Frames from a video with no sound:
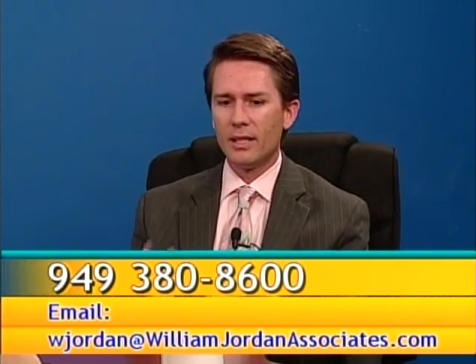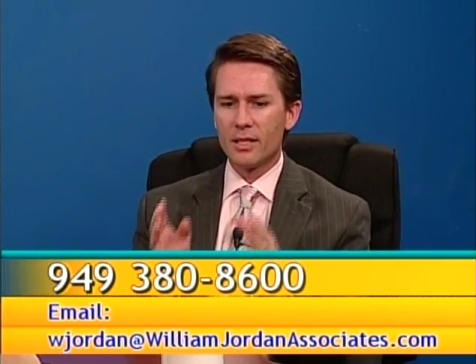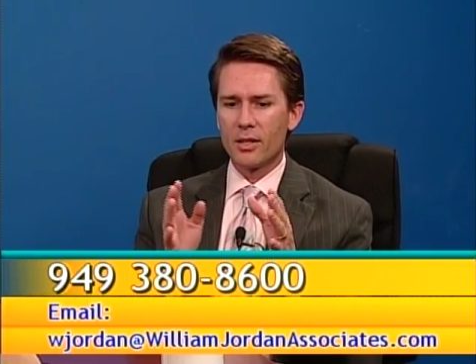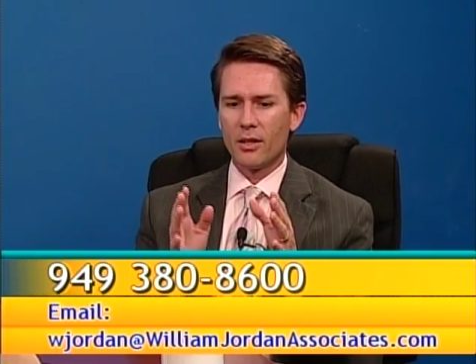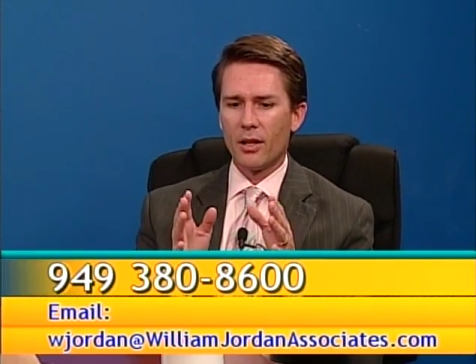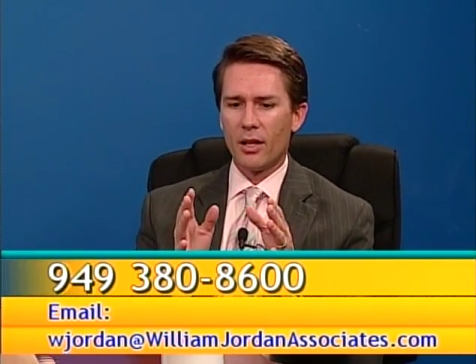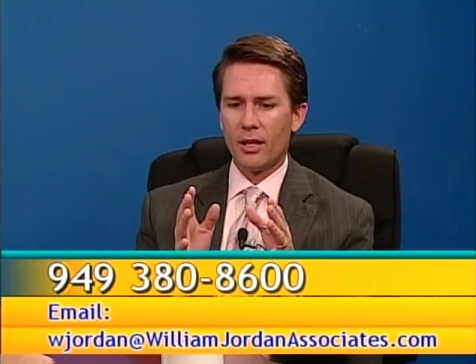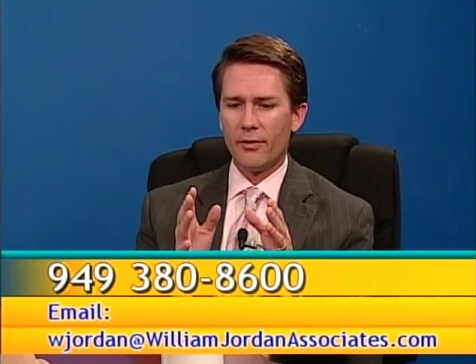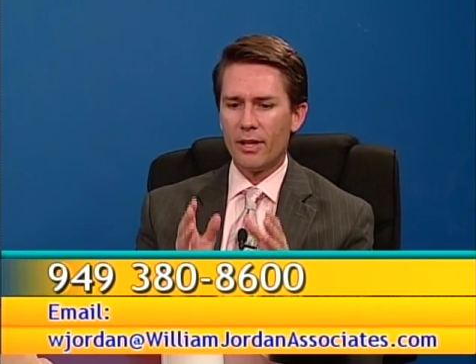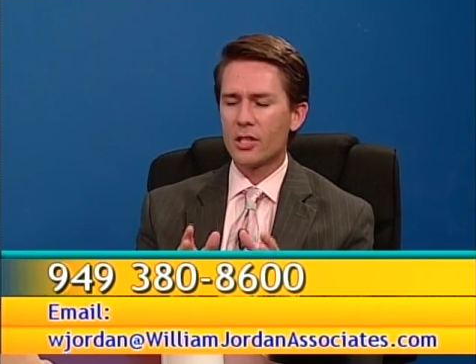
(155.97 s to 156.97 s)
is an
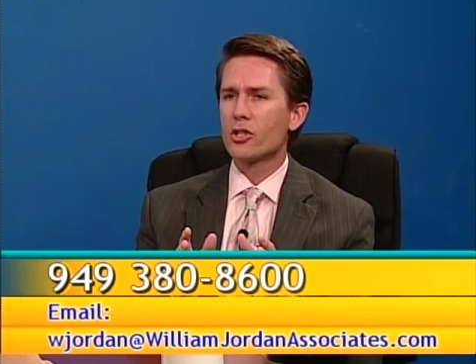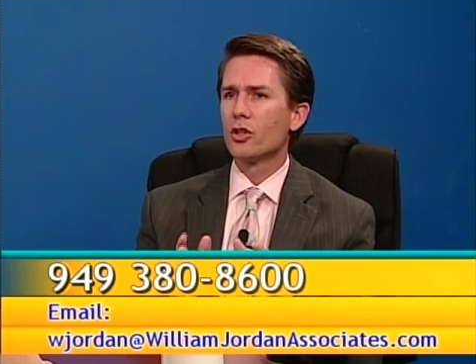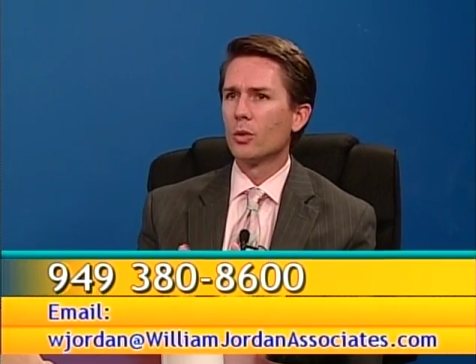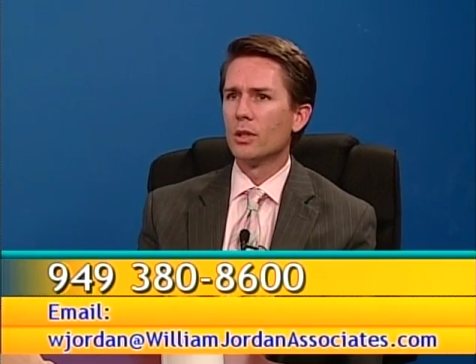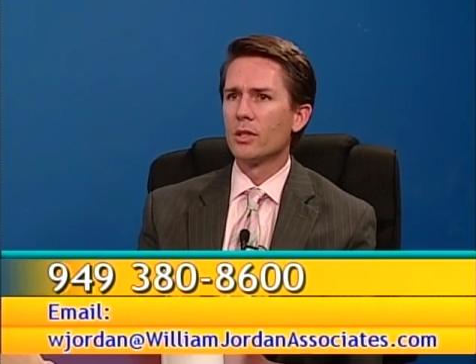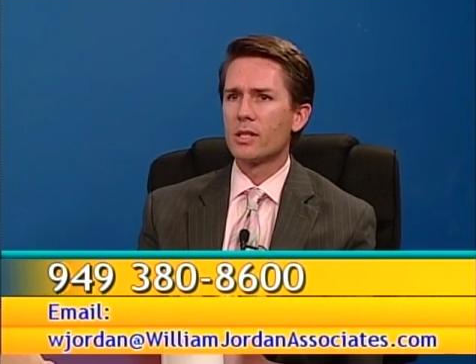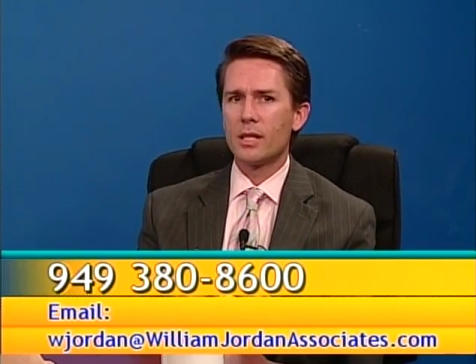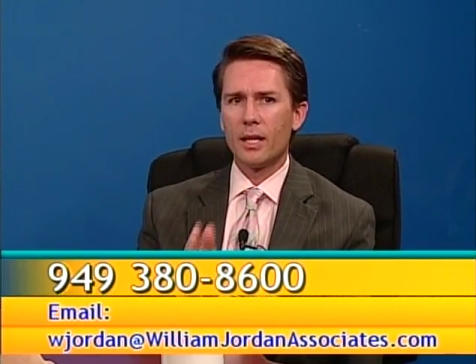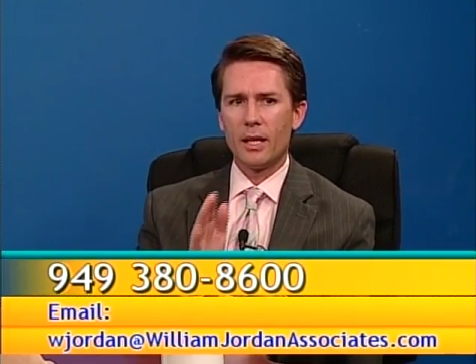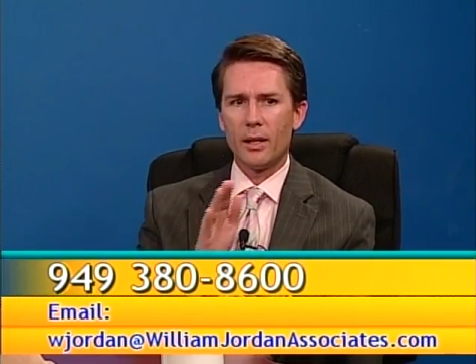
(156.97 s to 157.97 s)
investor will
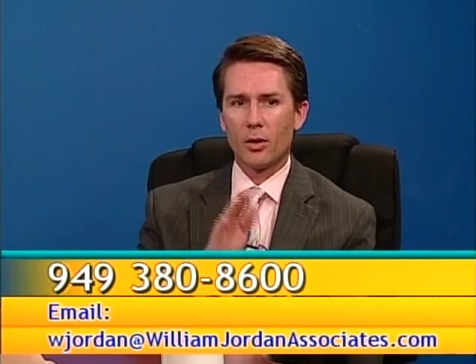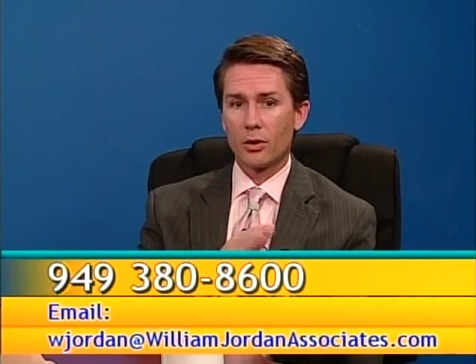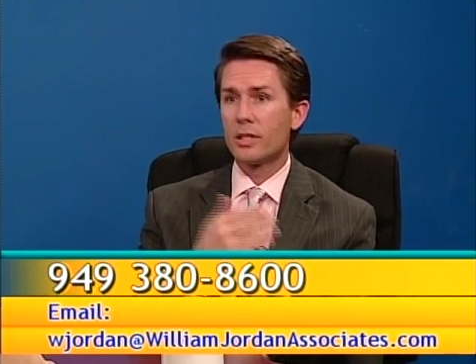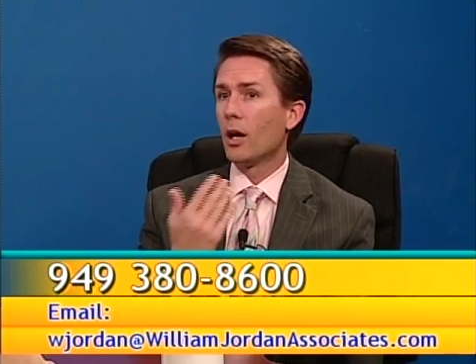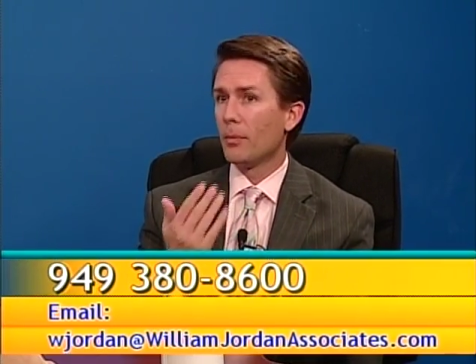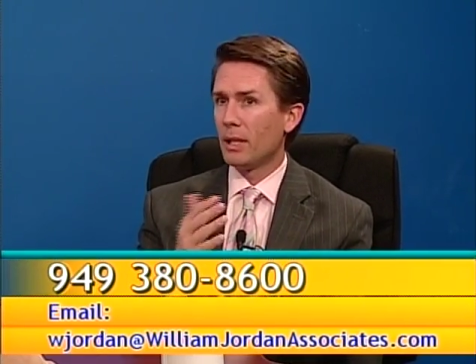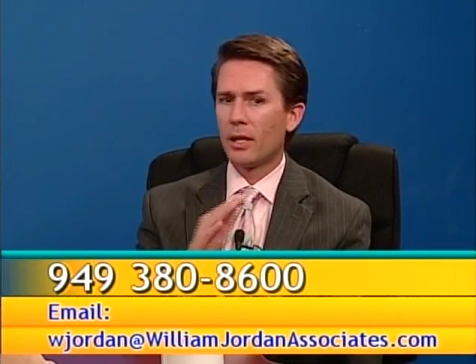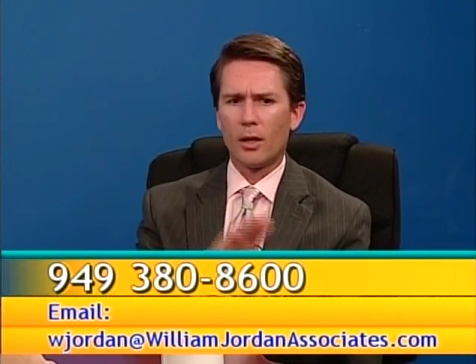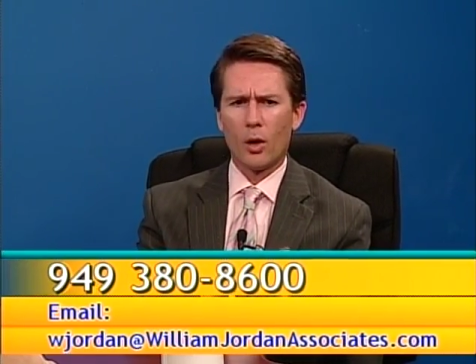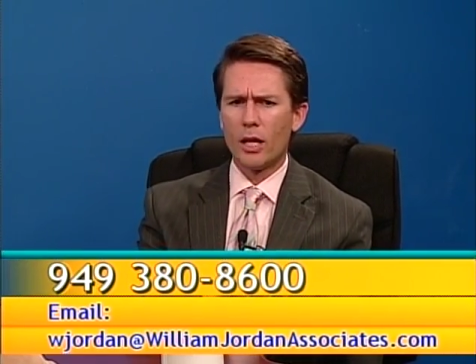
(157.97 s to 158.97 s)
say or tell me
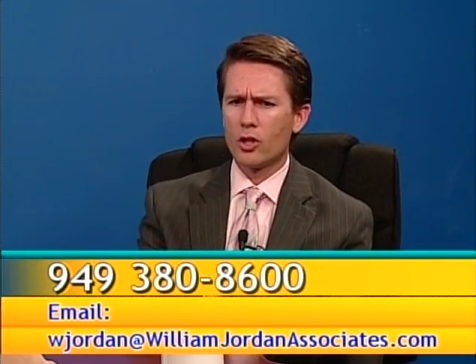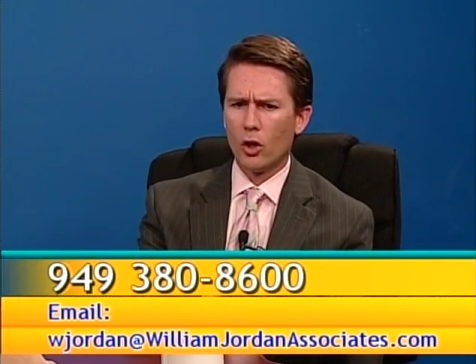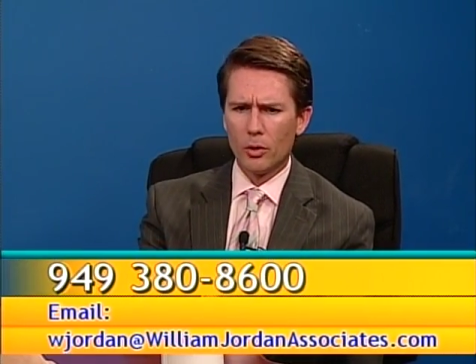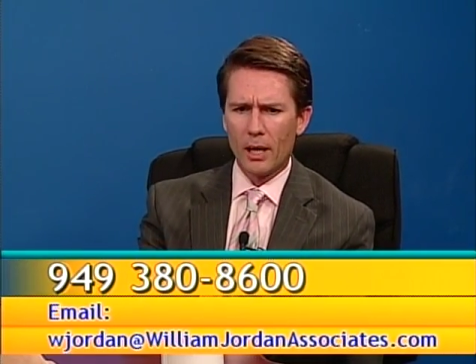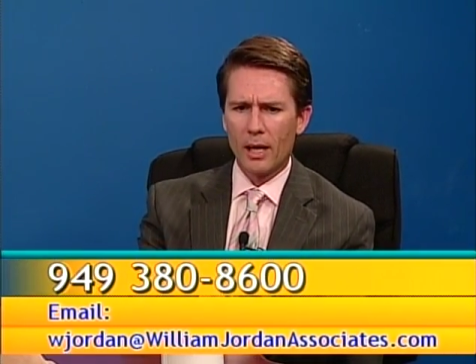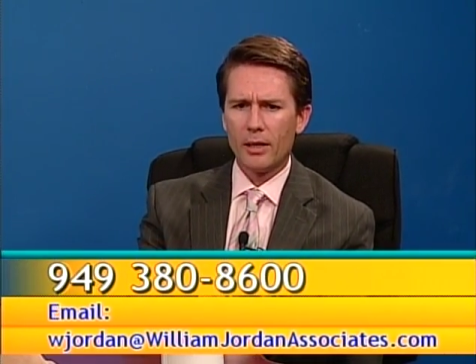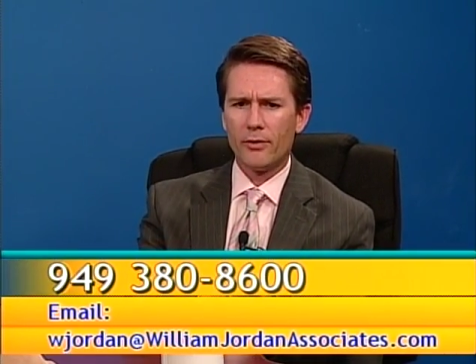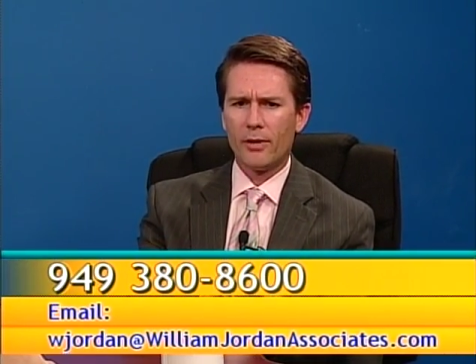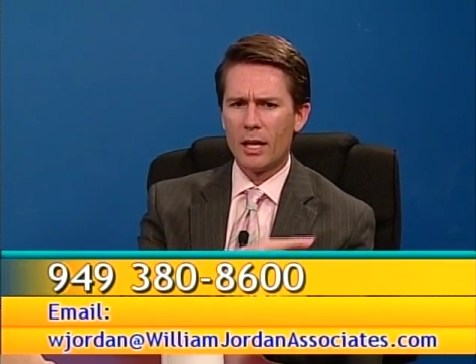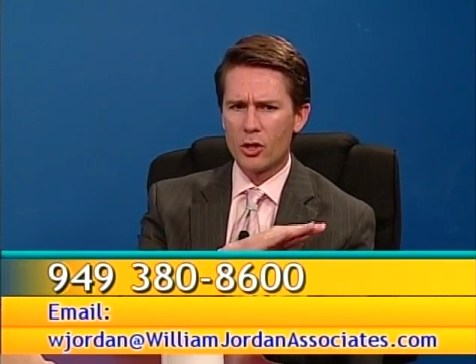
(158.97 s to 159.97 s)
that, oh, I told my
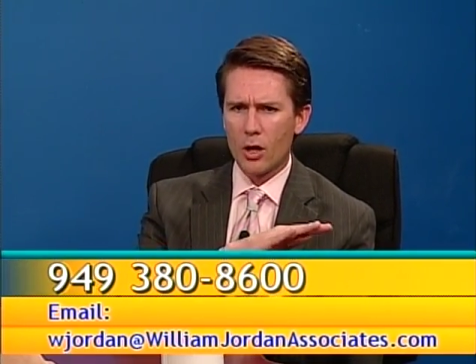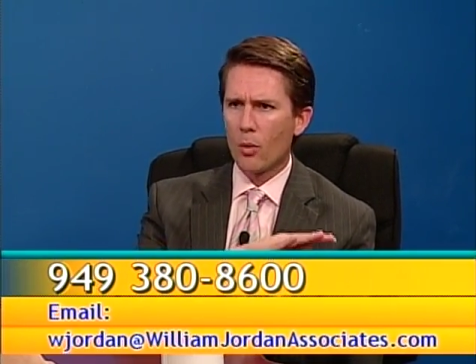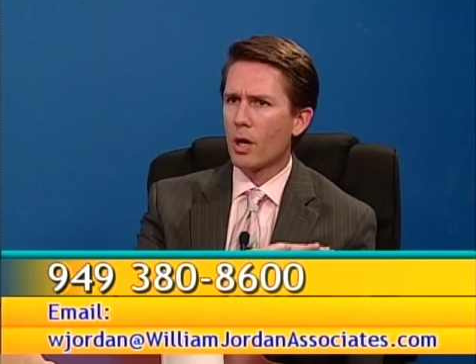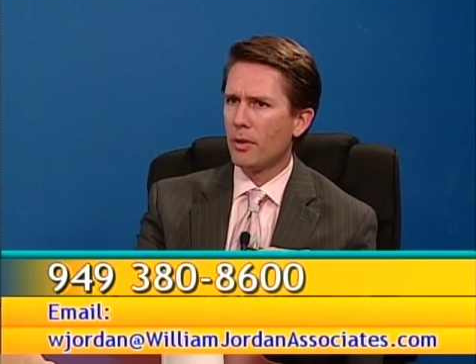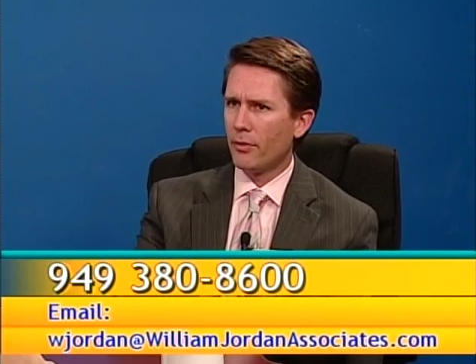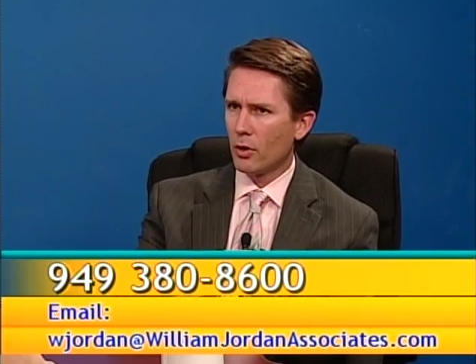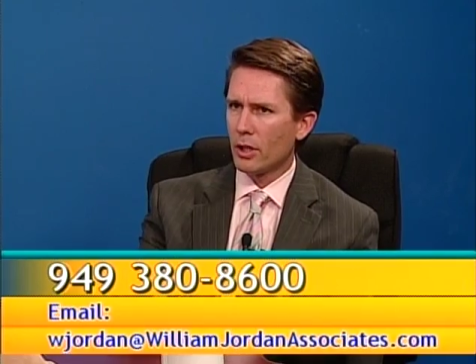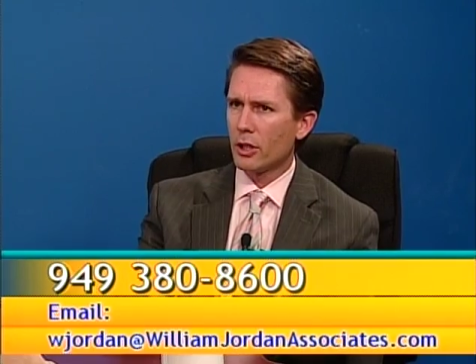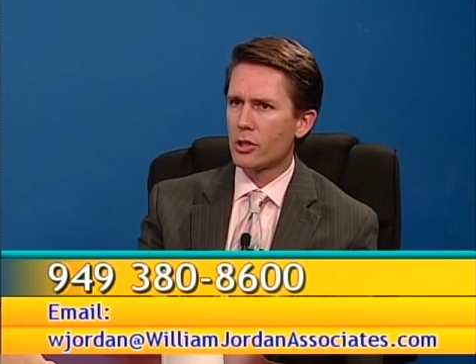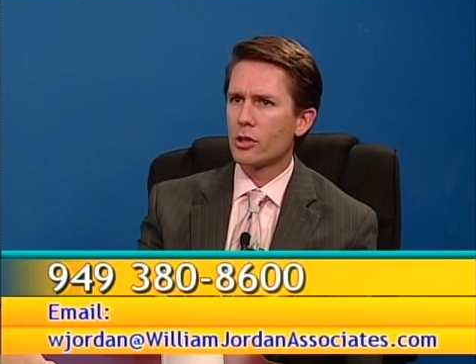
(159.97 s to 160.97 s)
advisor I want to be very
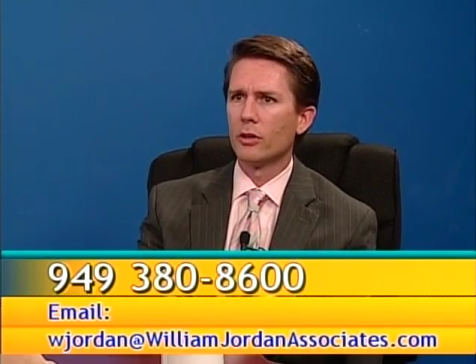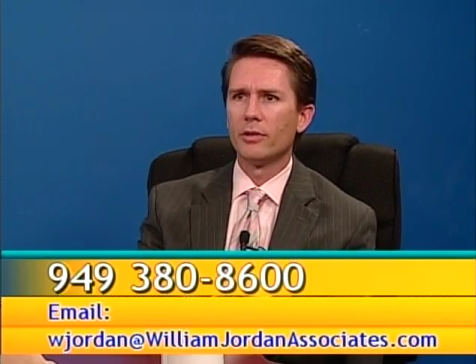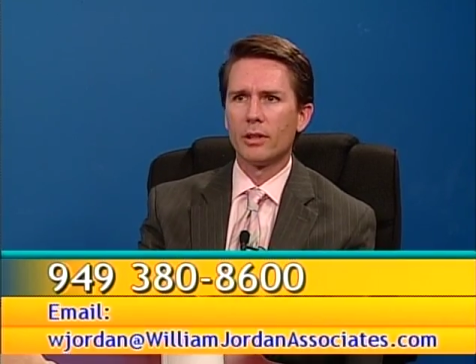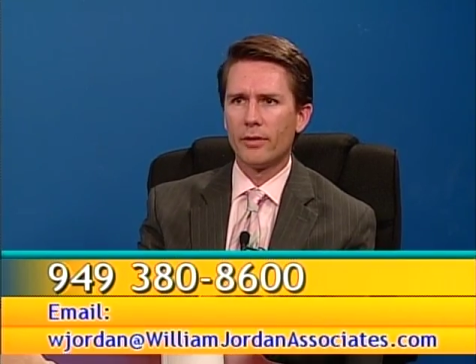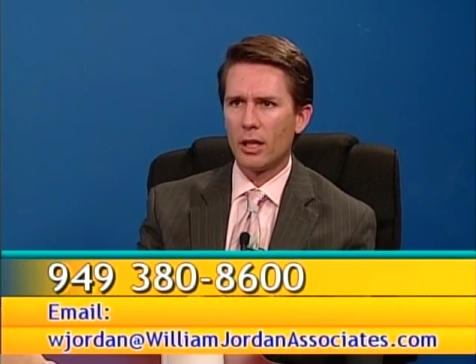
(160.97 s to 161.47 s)
conservative,